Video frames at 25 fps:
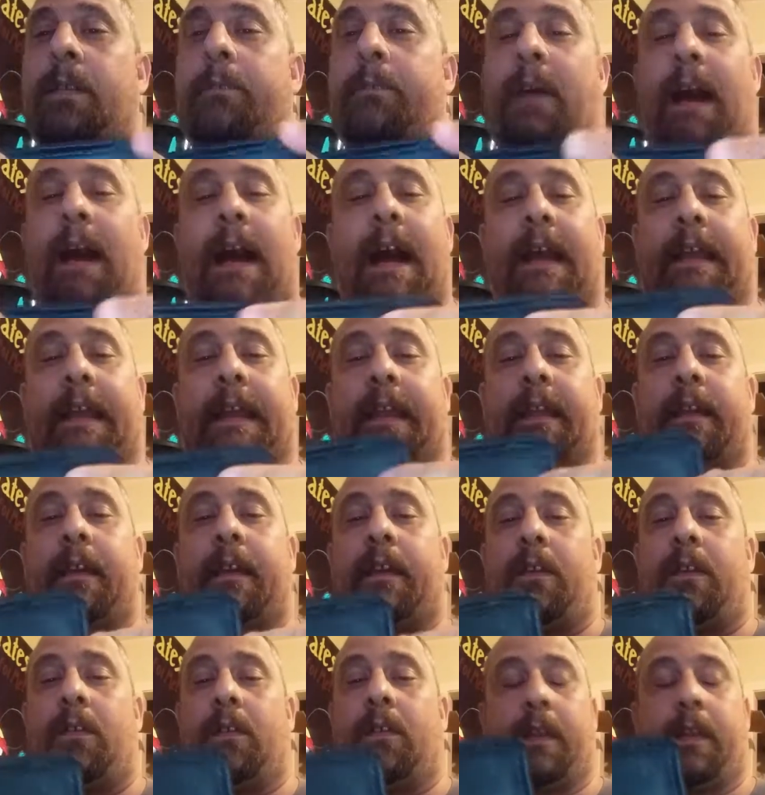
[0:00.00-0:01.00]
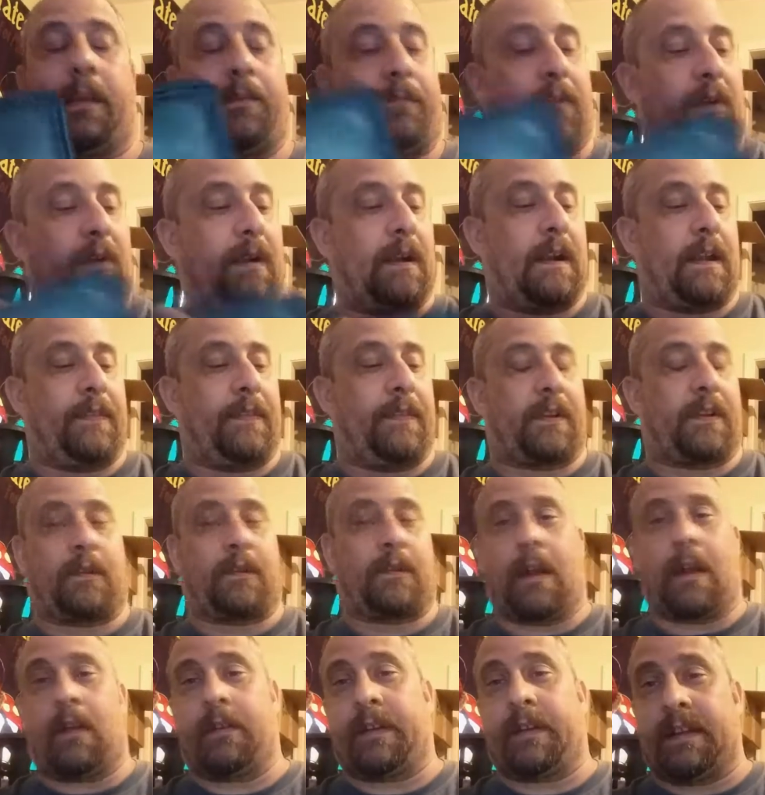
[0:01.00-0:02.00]
your pocket or you put it on the
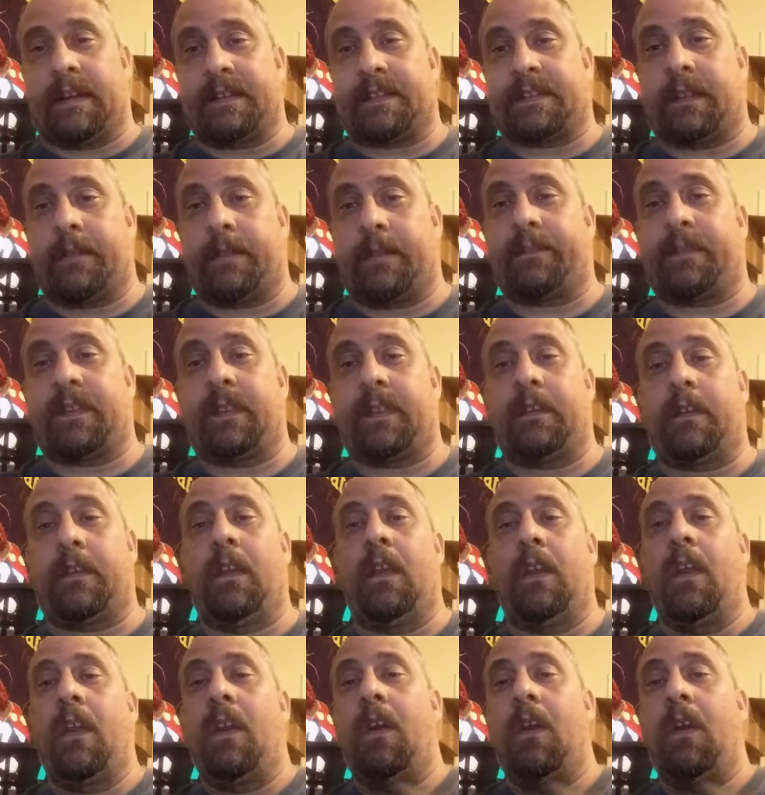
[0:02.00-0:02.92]
ground on something